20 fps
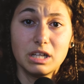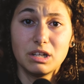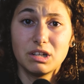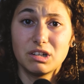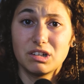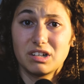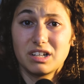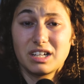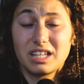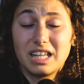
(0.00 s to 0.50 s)
I'm
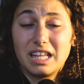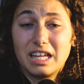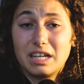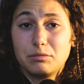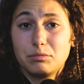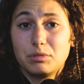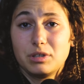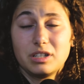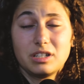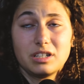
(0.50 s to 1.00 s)
gonna
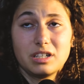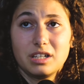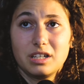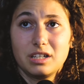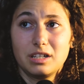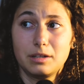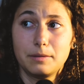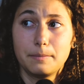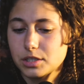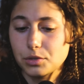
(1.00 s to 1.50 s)
climb it
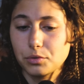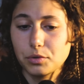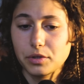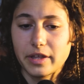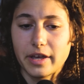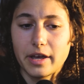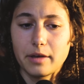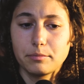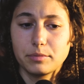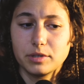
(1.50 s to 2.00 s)
and see what
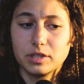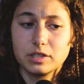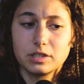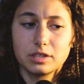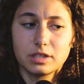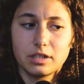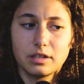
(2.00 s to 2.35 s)
happens.